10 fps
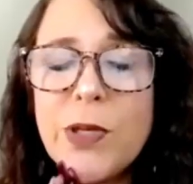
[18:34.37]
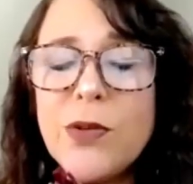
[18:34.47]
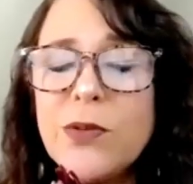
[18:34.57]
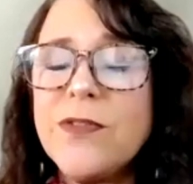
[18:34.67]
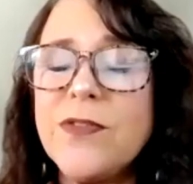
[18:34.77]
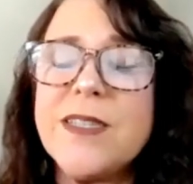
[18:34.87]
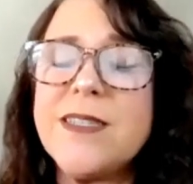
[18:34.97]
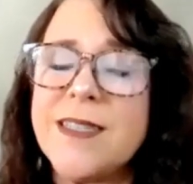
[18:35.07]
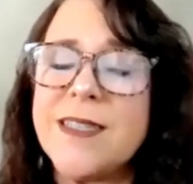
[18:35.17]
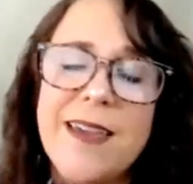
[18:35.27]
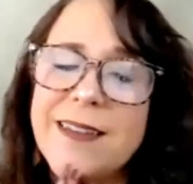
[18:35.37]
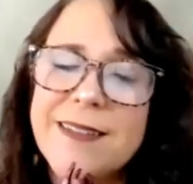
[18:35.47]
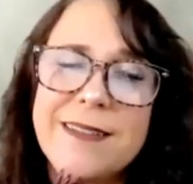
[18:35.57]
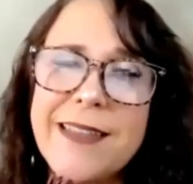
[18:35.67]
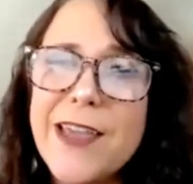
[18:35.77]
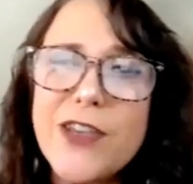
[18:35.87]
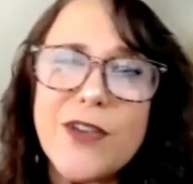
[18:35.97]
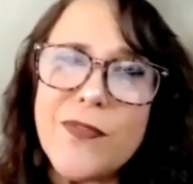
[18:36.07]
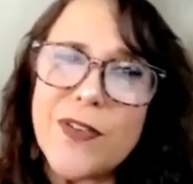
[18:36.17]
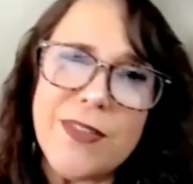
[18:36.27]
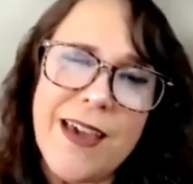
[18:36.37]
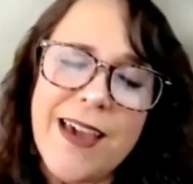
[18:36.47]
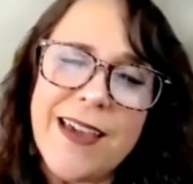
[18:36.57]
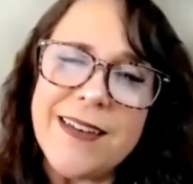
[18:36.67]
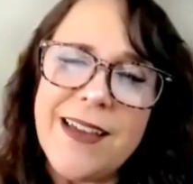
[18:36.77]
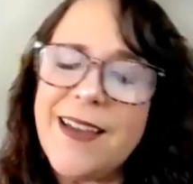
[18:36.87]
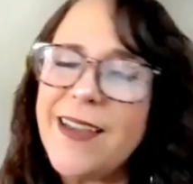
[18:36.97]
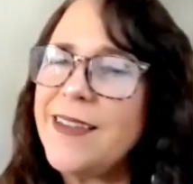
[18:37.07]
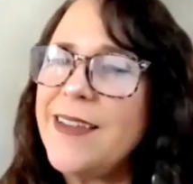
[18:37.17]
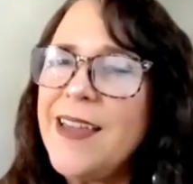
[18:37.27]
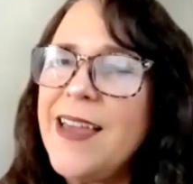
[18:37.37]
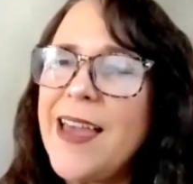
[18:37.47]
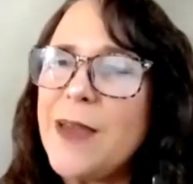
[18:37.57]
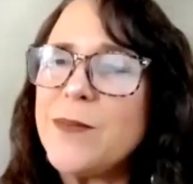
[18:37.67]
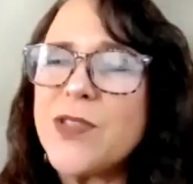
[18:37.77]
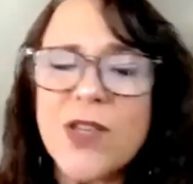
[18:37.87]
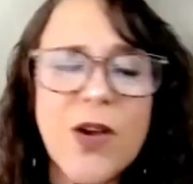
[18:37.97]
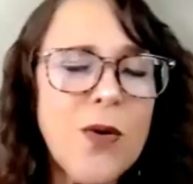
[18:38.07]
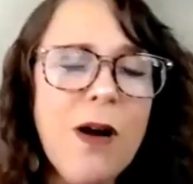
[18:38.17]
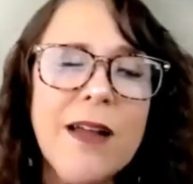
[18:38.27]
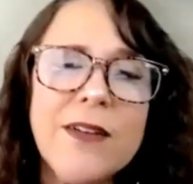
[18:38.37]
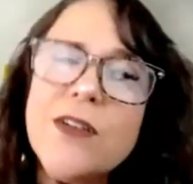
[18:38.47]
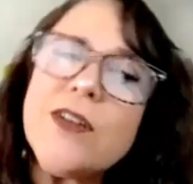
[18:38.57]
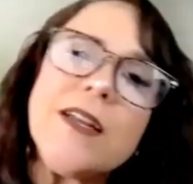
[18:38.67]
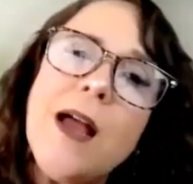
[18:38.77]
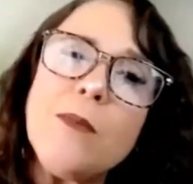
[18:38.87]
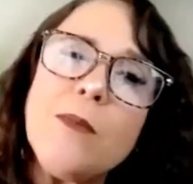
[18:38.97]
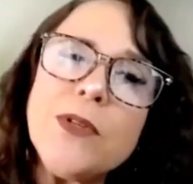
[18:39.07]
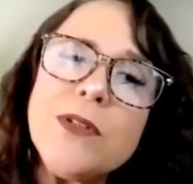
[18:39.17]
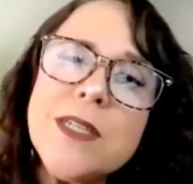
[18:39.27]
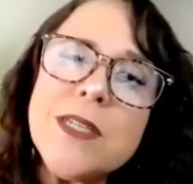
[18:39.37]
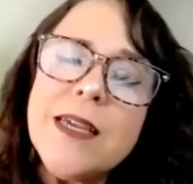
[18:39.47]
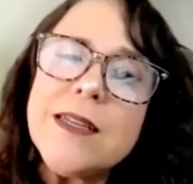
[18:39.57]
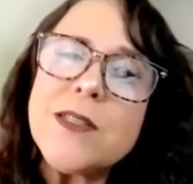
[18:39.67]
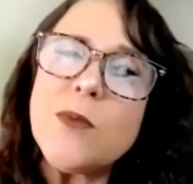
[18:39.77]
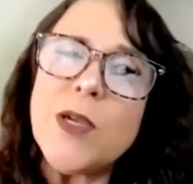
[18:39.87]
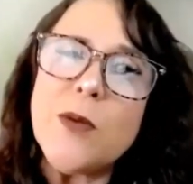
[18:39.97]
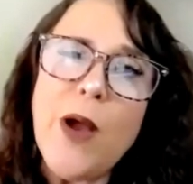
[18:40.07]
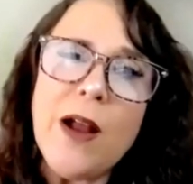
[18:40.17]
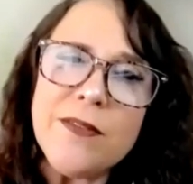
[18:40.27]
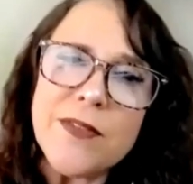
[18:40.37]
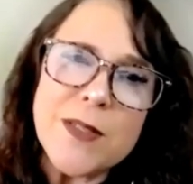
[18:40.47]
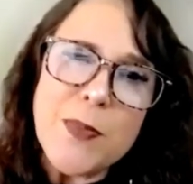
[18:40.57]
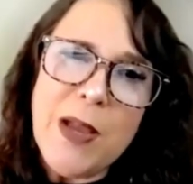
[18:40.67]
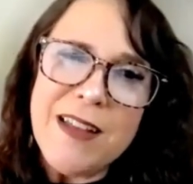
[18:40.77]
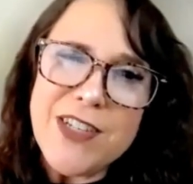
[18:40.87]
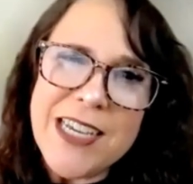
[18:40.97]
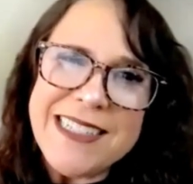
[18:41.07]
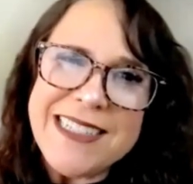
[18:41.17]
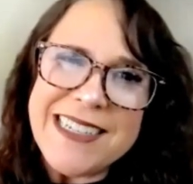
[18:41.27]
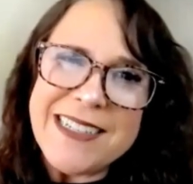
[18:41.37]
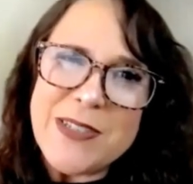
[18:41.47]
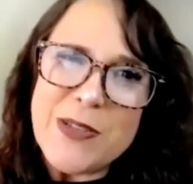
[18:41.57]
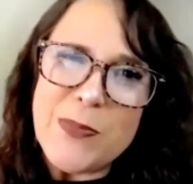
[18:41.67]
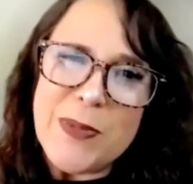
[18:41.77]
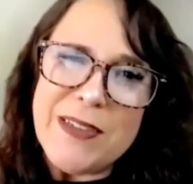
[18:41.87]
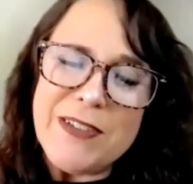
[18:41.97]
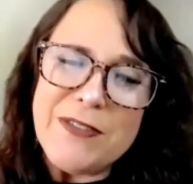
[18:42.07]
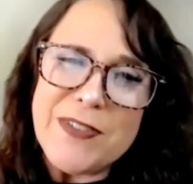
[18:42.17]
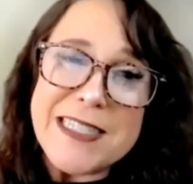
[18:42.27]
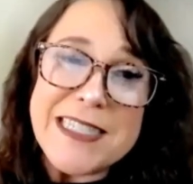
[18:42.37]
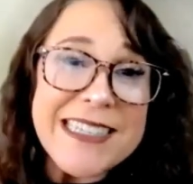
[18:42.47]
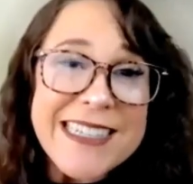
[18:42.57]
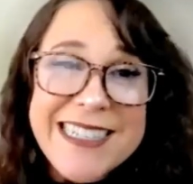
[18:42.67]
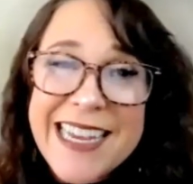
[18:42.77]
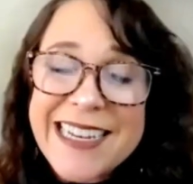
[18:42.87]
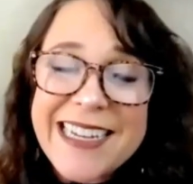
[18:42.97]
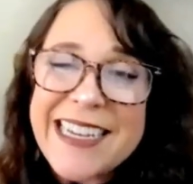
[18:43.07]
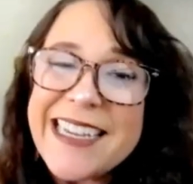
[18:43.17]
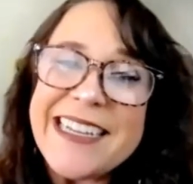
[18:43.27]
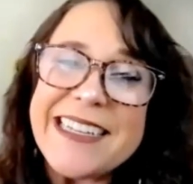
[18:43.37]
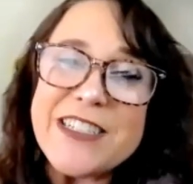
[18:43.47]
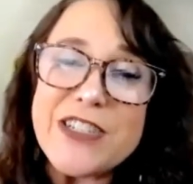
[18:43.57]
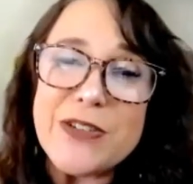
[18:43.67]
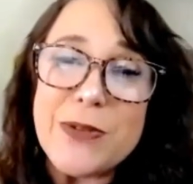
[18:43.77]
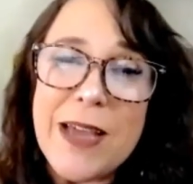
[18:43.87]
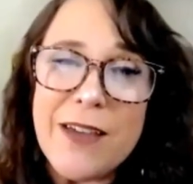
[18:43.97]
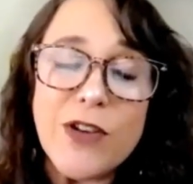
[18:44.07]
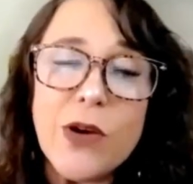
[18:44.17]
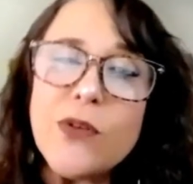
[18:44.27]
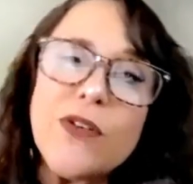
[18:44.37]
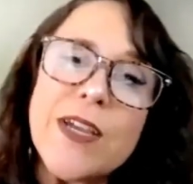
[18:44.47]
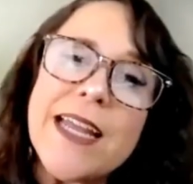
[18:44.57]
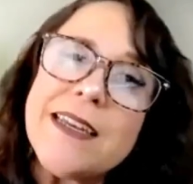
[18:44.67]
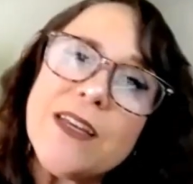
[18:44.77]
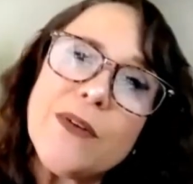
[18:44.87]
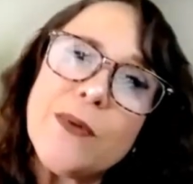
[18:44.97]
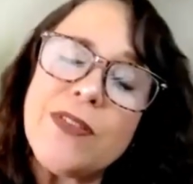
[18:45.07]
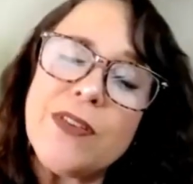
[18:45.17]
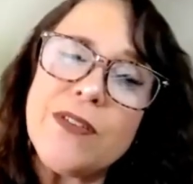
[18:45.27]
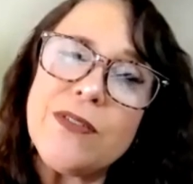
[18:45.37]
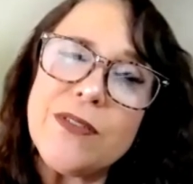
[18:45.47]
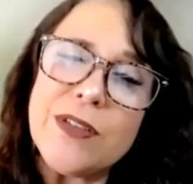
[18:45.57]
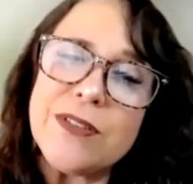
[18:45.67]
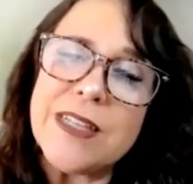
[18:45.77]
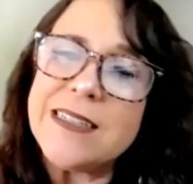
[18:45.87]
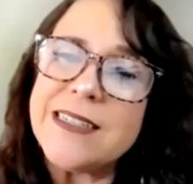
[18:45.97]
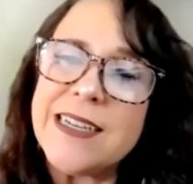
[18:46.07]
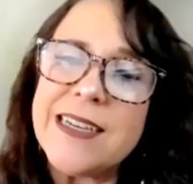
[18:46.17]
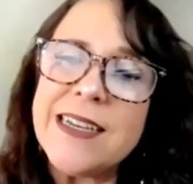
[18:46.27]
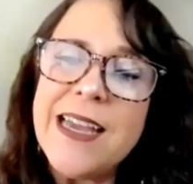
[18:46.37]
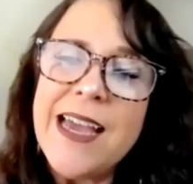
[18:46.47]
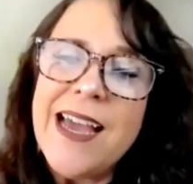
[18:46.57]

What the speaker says: beautifully said. Thank you for that. I am so honored and humbled to be a part of this project and to be facilitating it and to have co-created it with you, Yolanda.